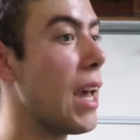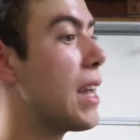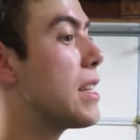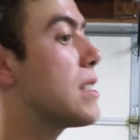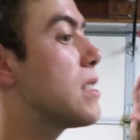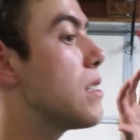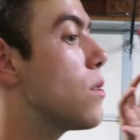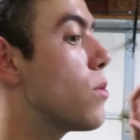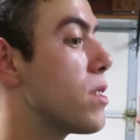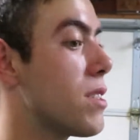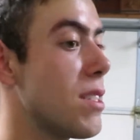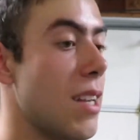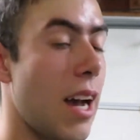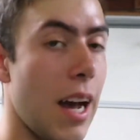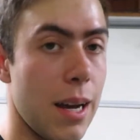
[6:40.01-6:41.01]
A C was
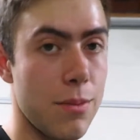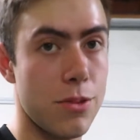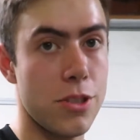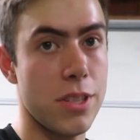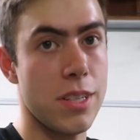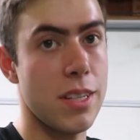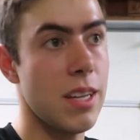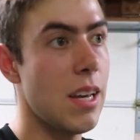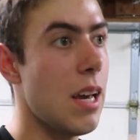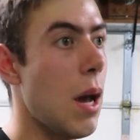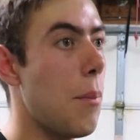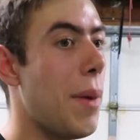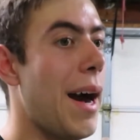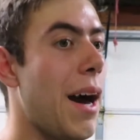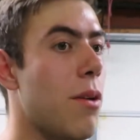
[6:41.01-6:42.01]
an option,
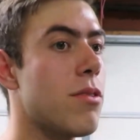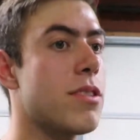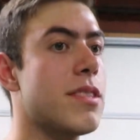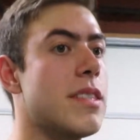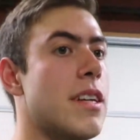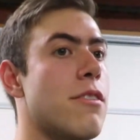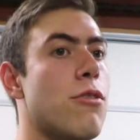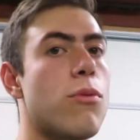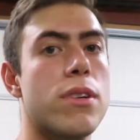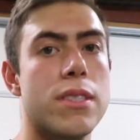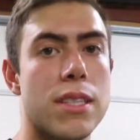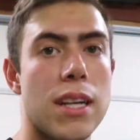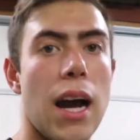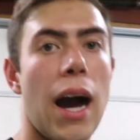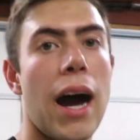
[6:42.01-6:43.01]
power steering
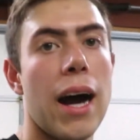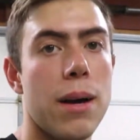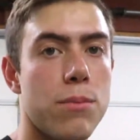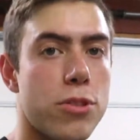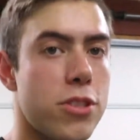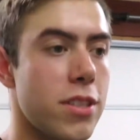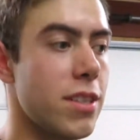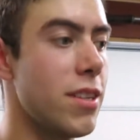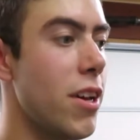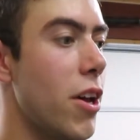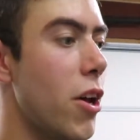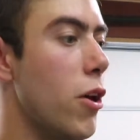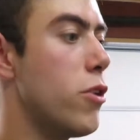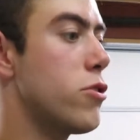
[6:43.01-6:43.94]
was an option.